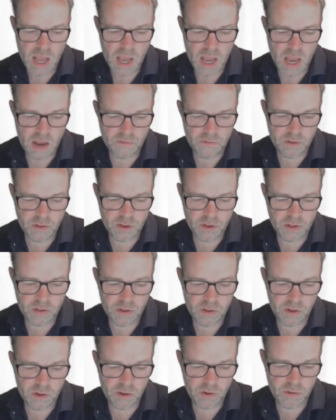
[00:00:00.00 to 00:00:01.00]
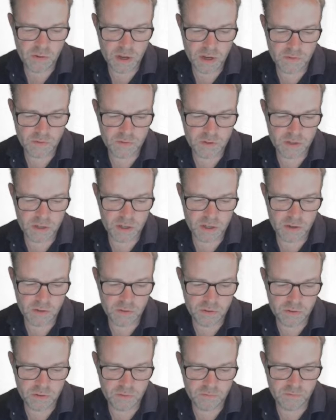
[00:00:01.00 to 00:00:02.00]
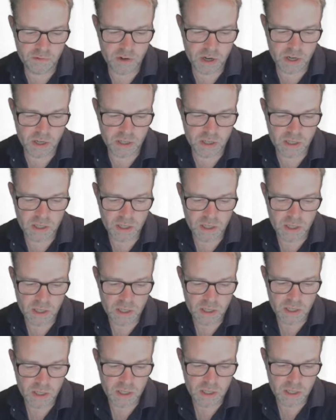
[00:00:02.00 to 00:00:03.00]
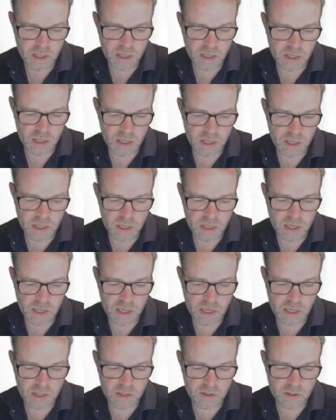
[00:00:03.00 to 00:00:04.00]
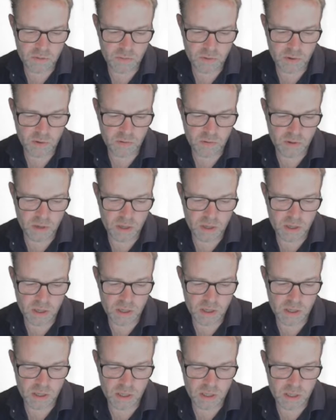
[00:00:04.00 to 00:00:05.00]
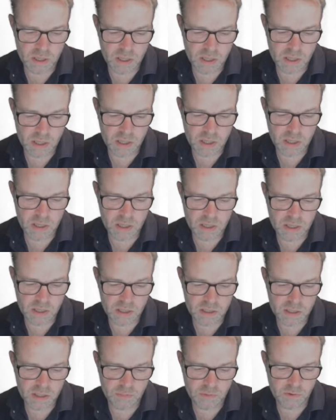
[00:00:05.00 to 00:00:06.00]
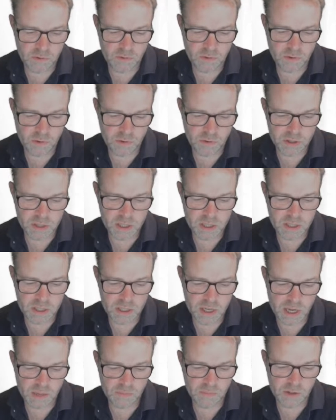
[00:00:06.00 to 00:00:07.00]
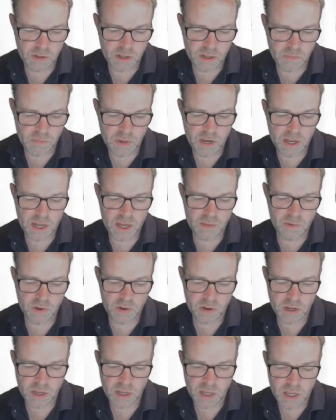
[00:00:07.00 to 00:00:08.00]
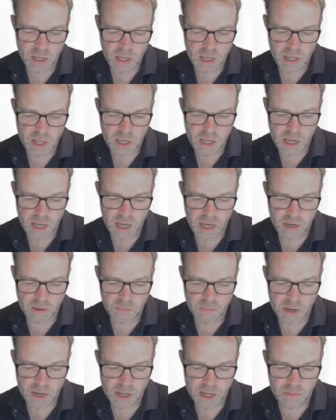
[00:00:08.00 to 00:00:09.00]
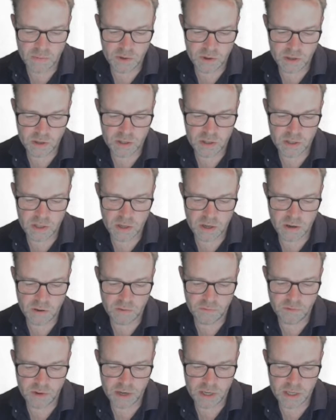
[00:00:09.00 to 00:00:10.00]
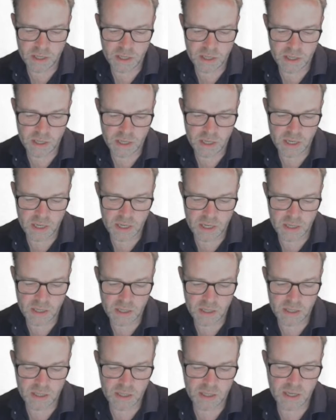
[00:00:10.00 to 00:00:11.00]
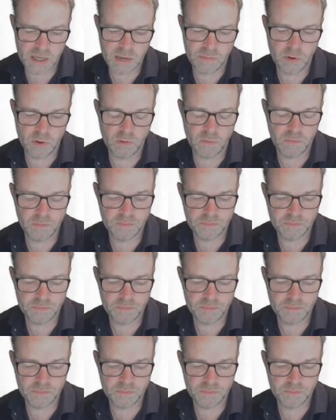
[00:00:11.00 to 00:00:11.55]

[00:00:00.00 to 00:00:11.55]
Everything that you have to do to run Ansible, like I said before, is contained within the playbook, and playbooks are written in YAML.